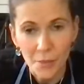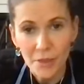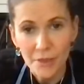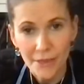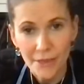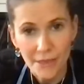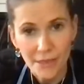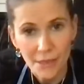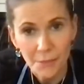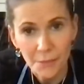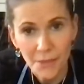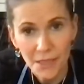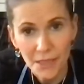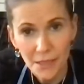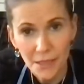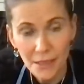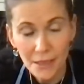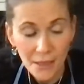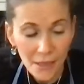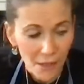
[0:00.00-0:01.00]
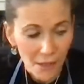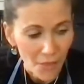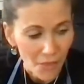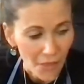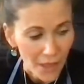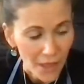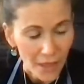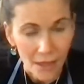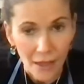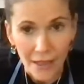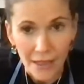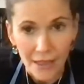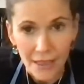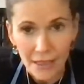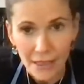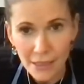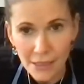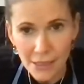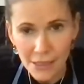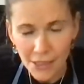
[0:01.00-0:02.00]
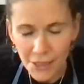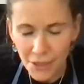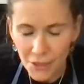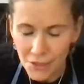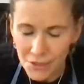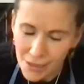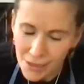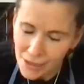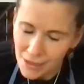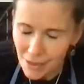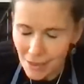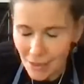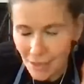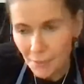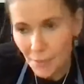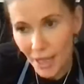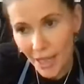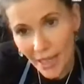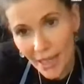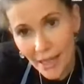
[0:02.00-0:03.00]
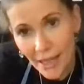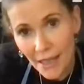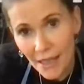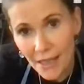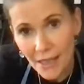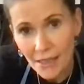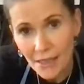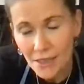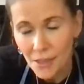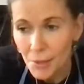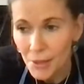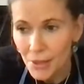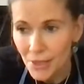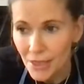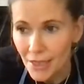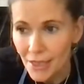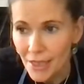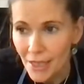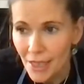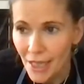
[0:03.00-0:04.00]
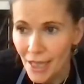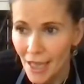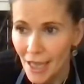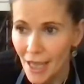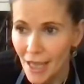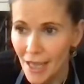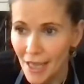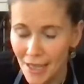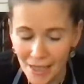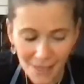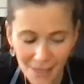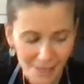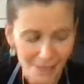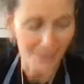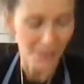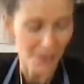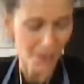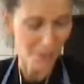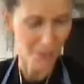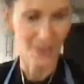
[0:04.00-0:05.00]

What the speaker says: a recipe, then I can easily go in my head and double it. And I was